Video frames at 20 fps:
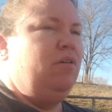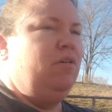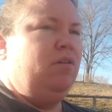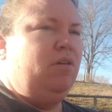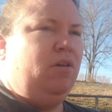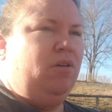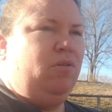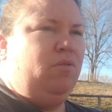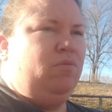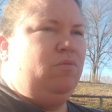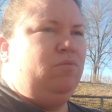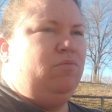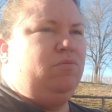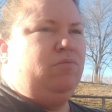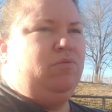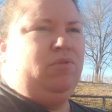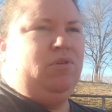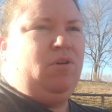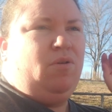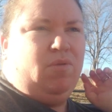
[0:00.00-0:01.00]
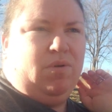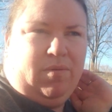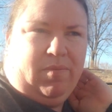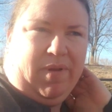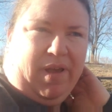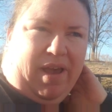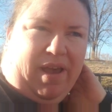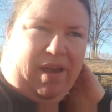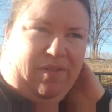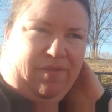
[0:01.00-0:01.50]
You know, you don't want them
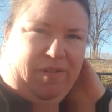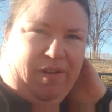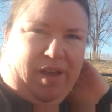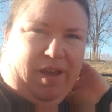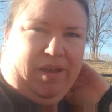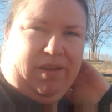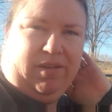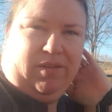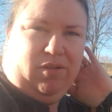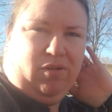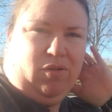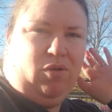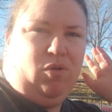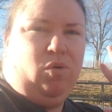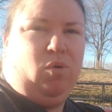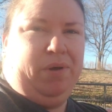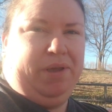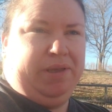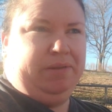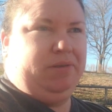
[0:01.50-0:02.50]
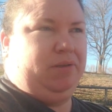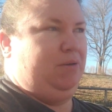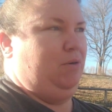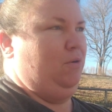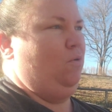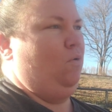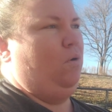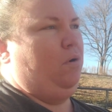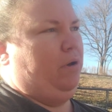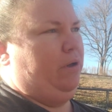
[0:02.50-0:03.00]
to have like, you know, quints or
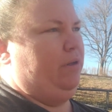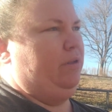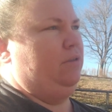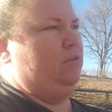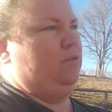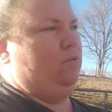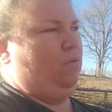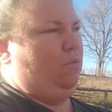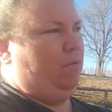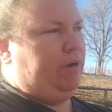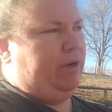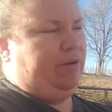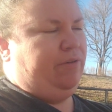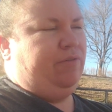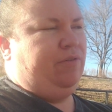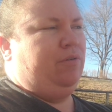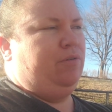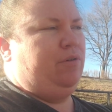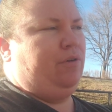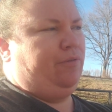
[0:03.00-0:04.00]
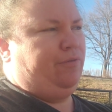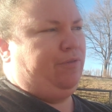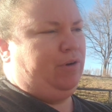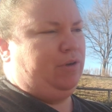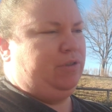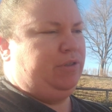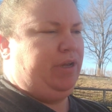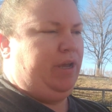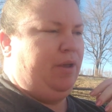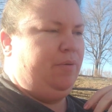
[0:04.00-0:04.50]
quads or whatever their
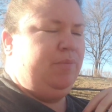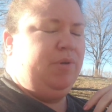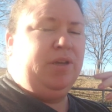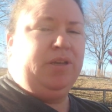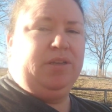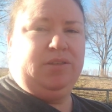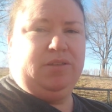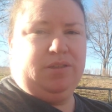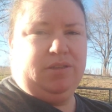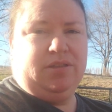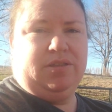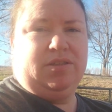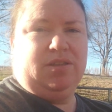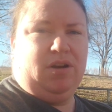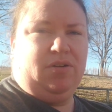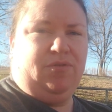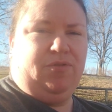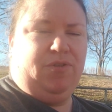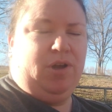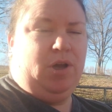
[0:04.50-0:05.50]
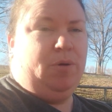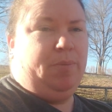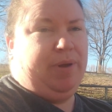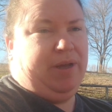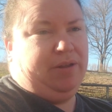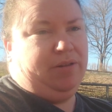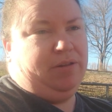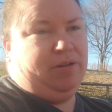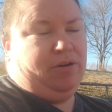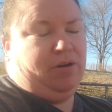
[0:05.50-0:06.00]
first time, because it's going to freak them
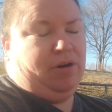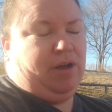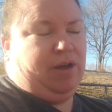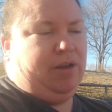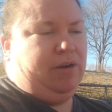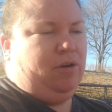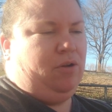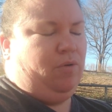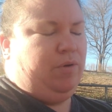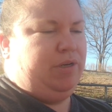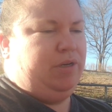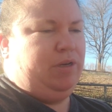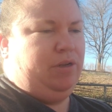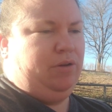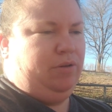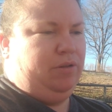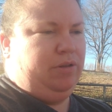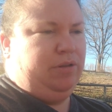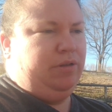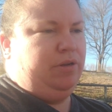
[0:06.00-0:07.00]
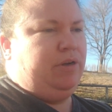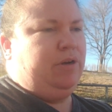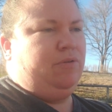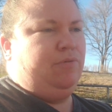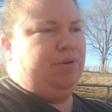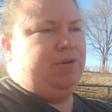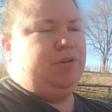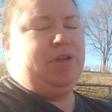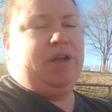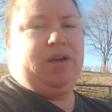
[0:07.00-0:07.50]
out and they're not going to know what to do, and then they're going
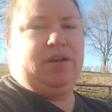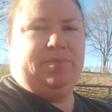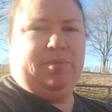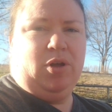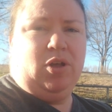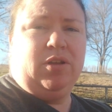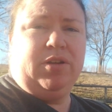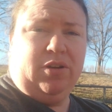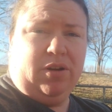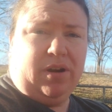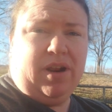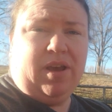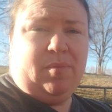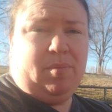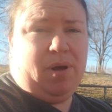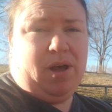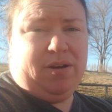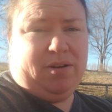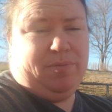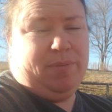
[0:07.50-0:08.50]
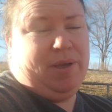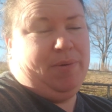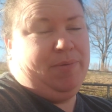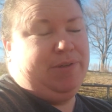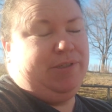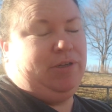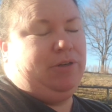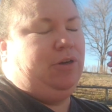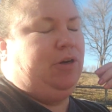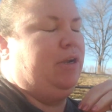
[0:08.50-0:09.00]
to reject them all and you're going to have bottle
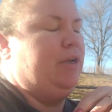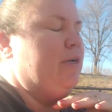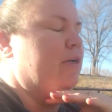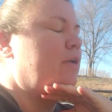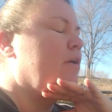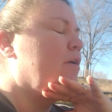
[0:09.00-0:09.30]
babies on your hand.